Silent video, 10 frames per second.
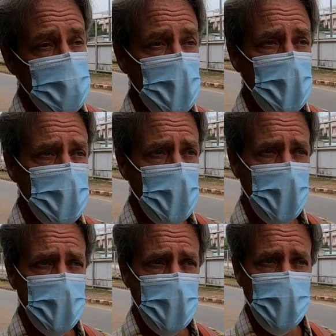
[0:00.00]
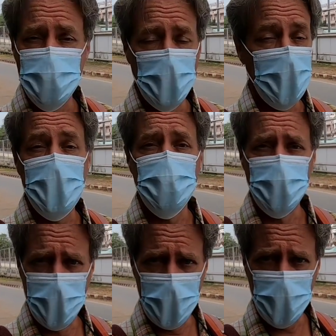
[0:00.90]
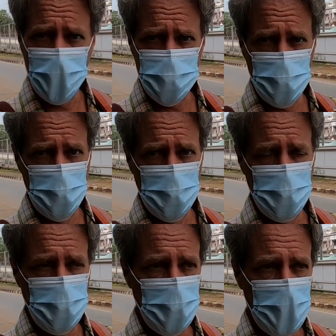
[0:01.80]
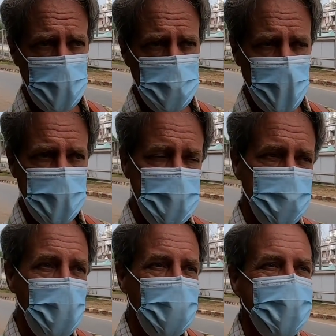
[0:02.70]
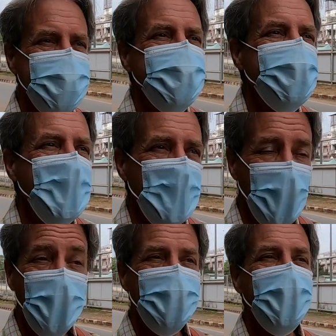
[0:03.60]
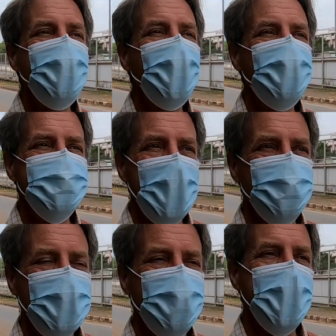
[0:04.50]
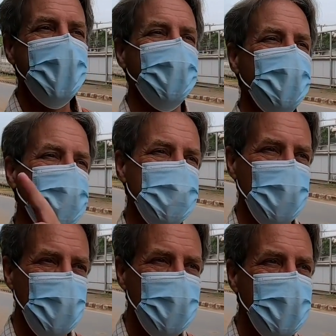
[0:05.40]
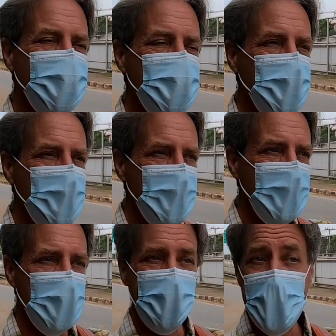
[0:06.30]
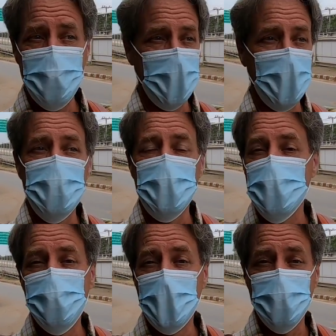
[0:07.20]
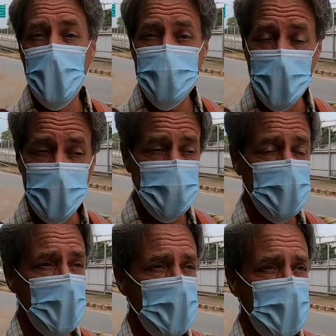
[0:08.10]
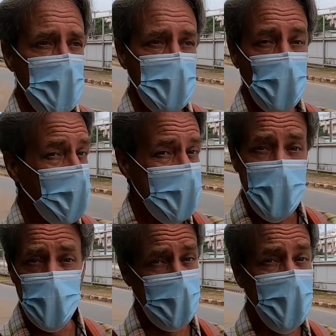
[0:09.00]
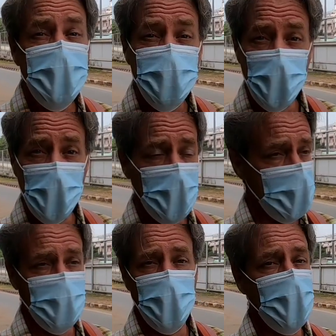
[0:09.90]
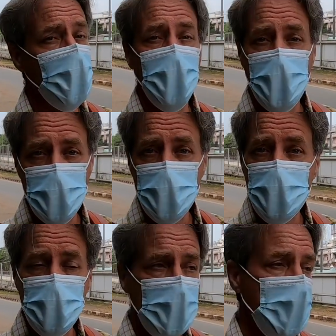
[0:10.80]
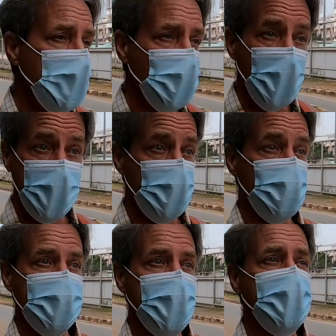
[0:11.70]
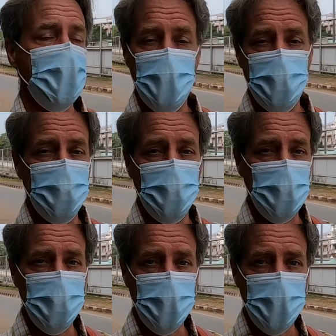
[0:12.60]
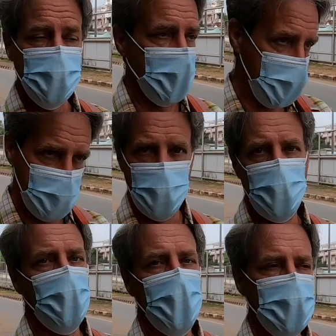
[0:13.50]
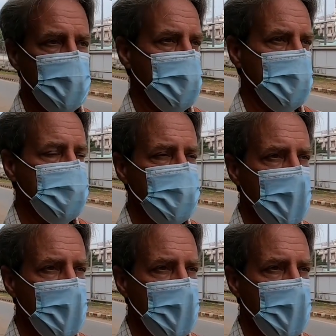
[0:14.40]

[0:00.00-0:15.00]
So apparently there's no answer to that question. So at this point, all I know is I have to come back on November 30th, and my application is being processed, but what I applied for, I have no idea. What I will get on November 30th, I have no idea.